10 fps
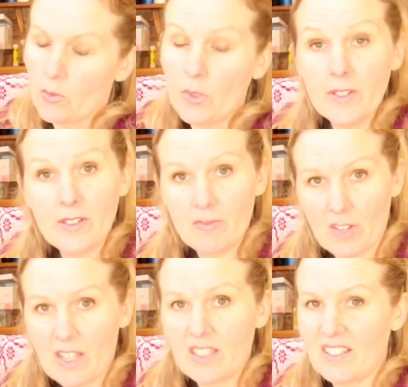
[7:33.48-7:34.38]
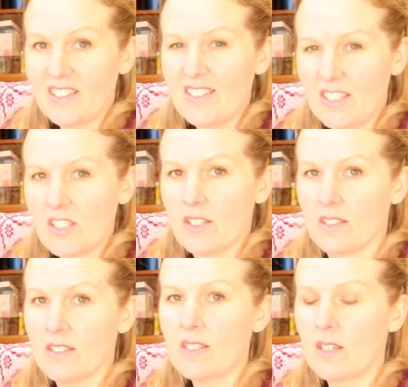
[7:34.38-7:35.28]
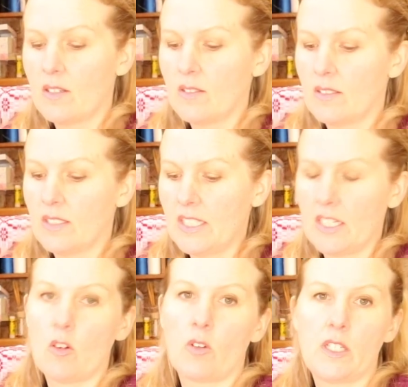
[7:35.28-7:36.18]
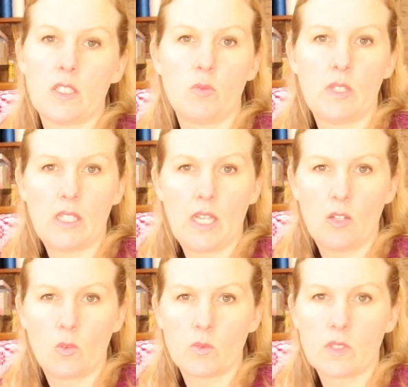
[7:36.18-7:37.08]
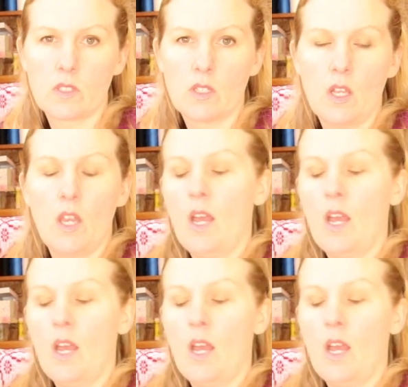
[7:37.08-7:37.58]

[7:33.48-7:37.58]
really find any knitters knitting on this with needles.